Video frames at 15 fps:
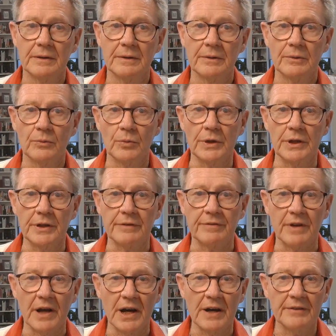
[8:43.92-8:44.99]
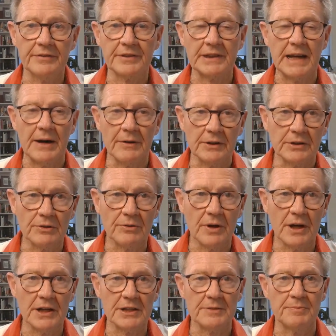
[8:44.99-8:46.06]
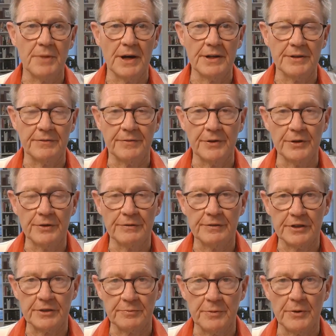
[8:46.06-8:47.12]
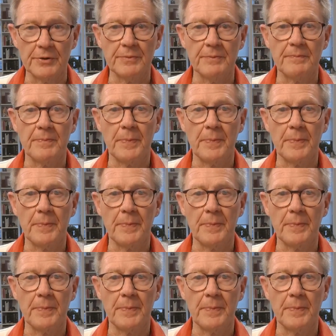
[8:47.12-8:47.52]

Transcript: We live lives characterized by the fruit of the Spirit,